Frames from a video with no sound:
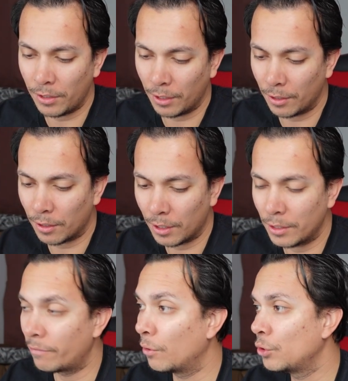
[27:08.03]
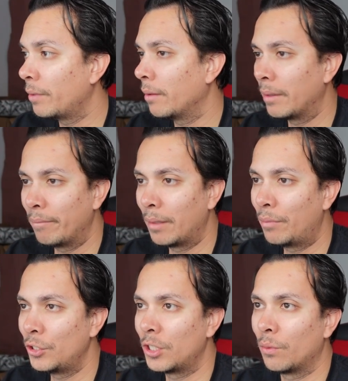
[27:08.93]
the other card, the Rosemary one, but I'm
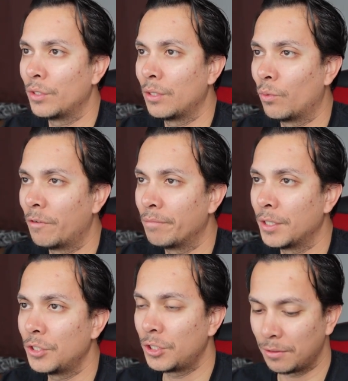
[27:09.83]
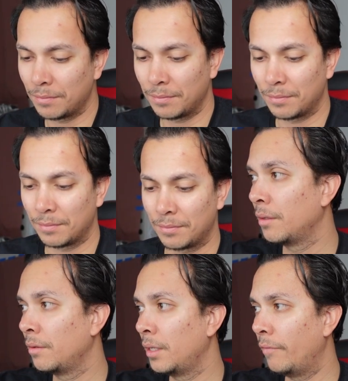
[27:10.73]
pretty sure it wasn't worth much.
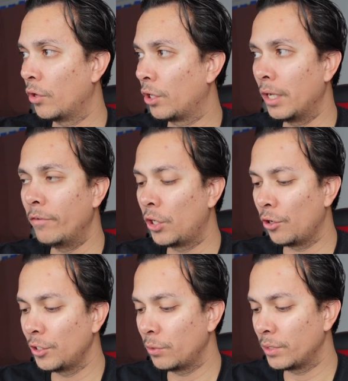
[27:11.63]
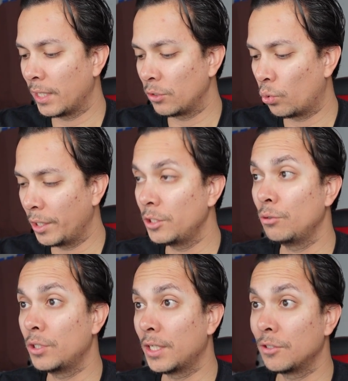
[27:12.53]
If you're, if you're curious, it was like 22
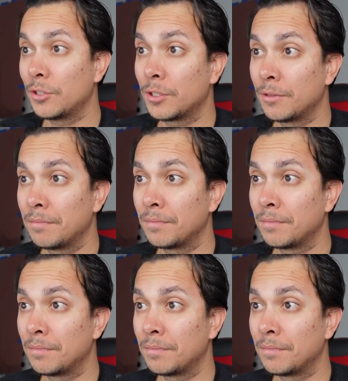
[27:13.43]
cents.